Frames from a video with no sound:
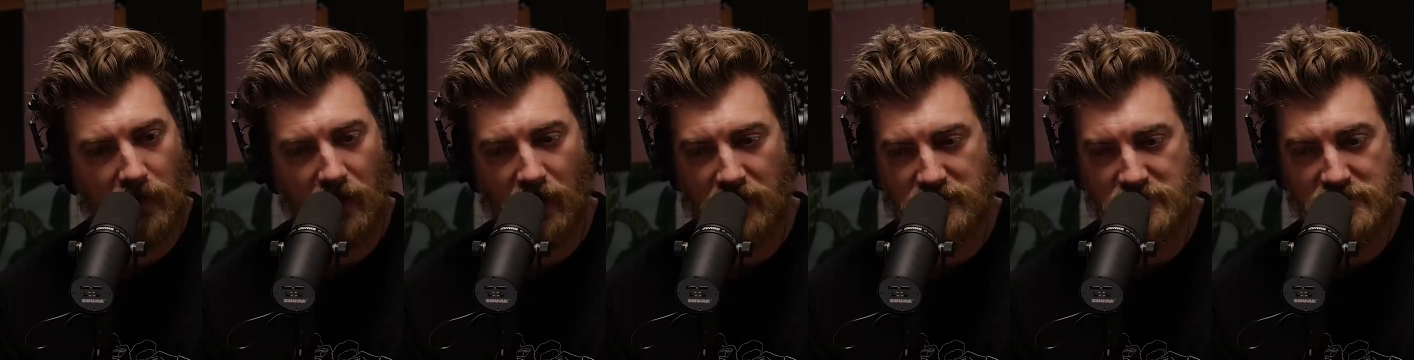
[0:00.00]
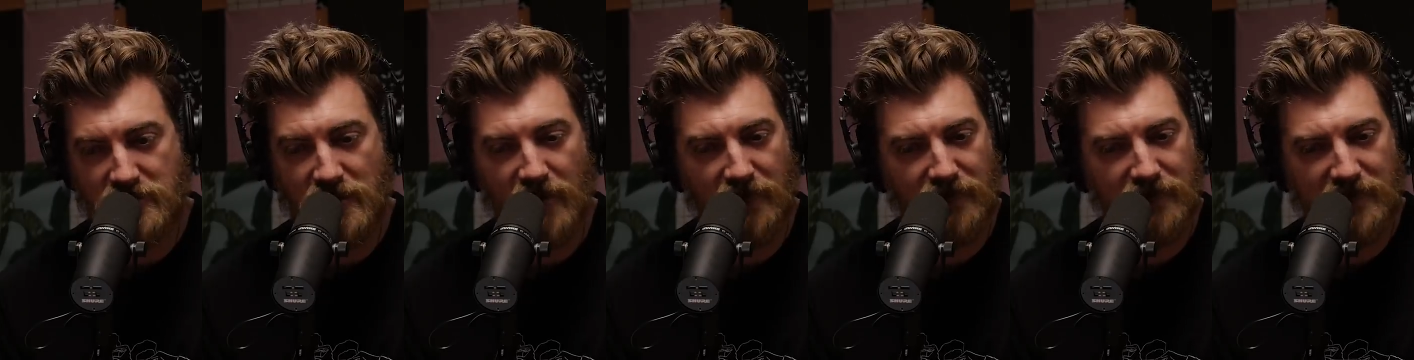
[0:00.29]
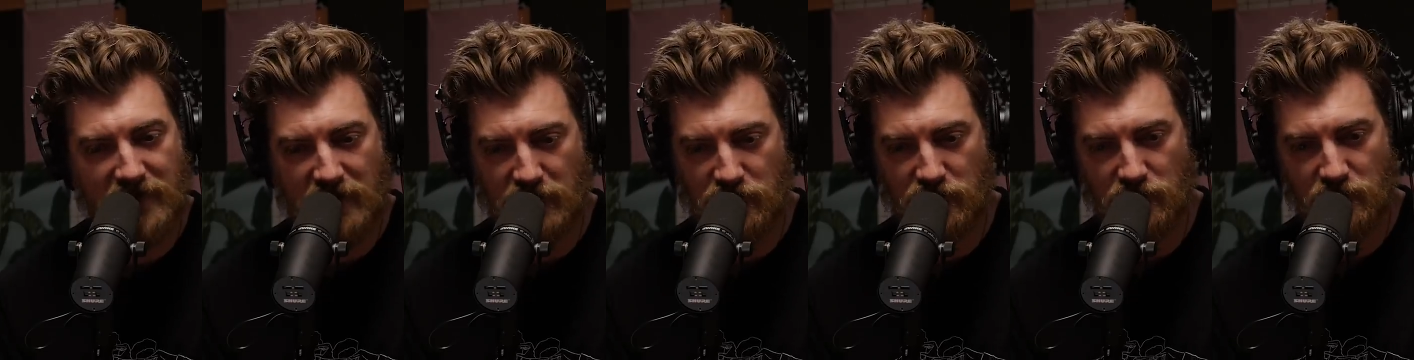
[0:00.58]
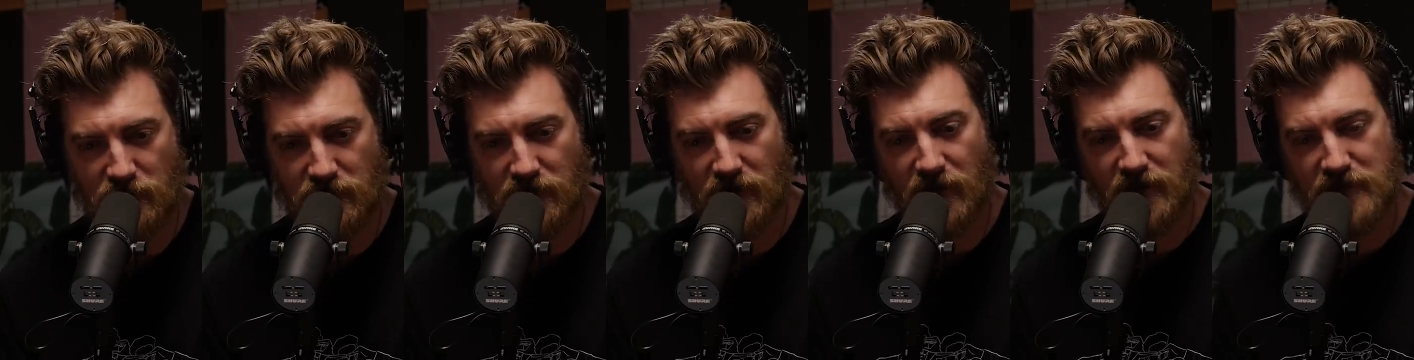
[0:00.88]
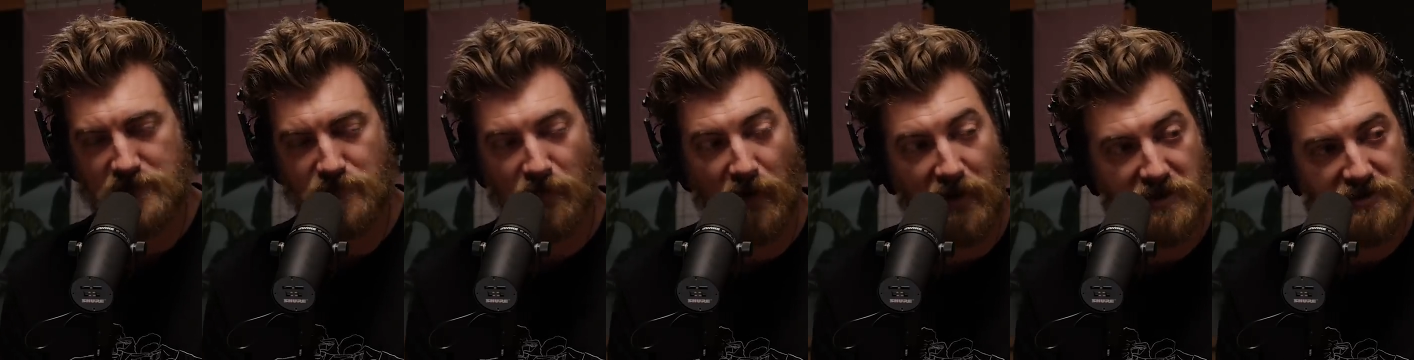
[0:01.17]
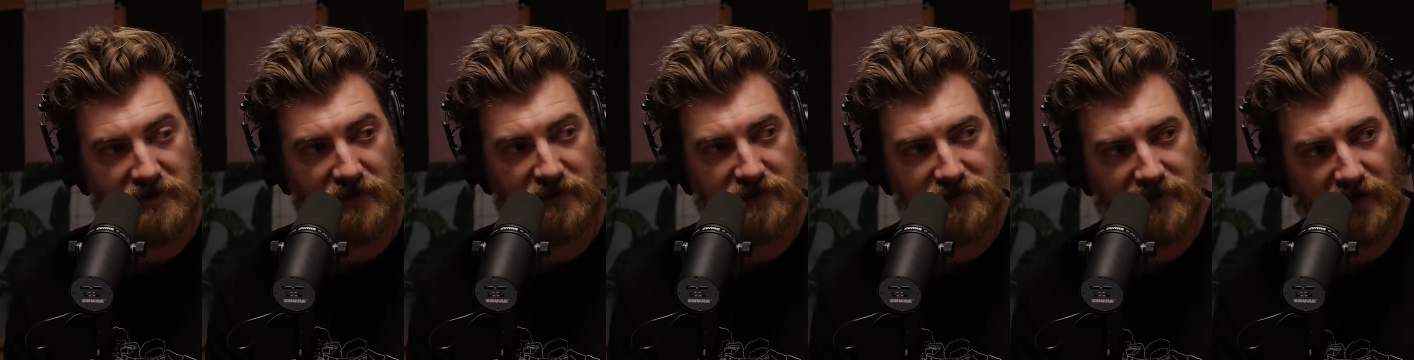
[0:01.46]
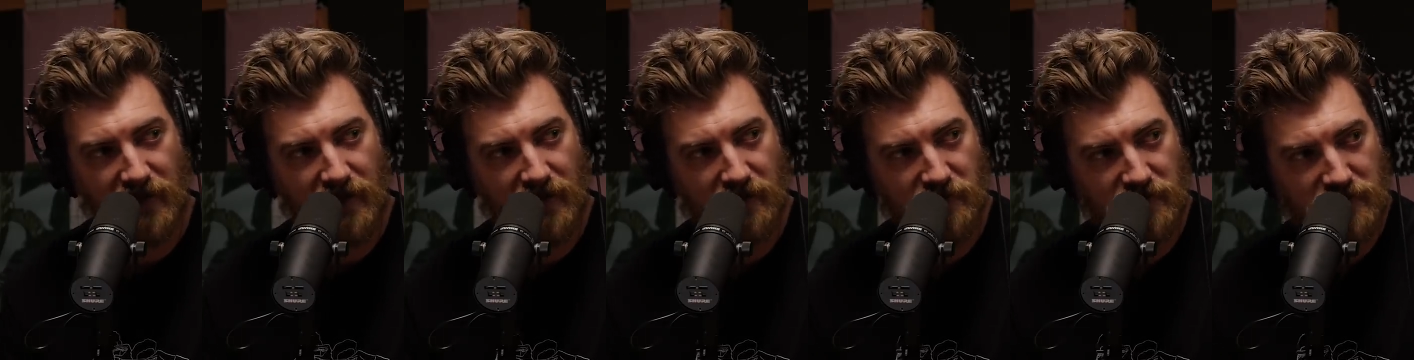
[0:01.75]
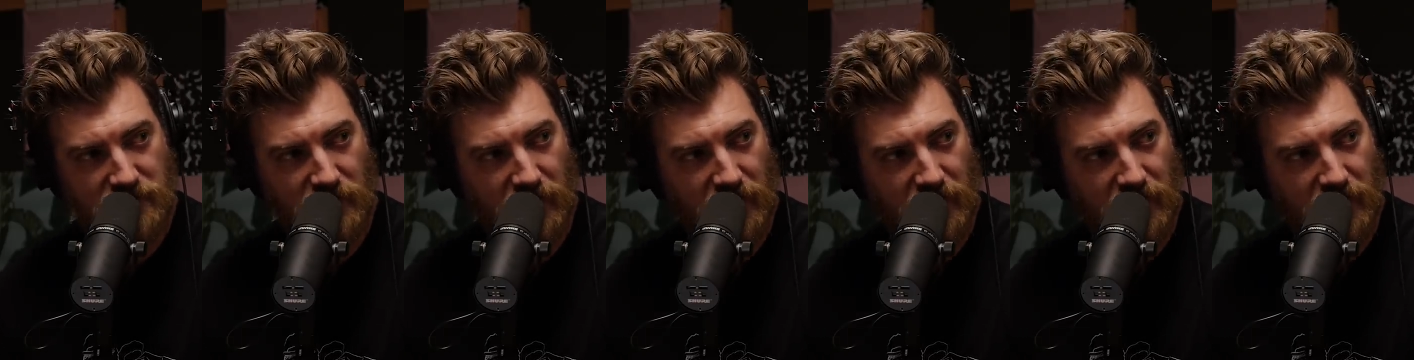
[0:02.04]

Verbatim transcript: It has nothing to do with the expressions that he was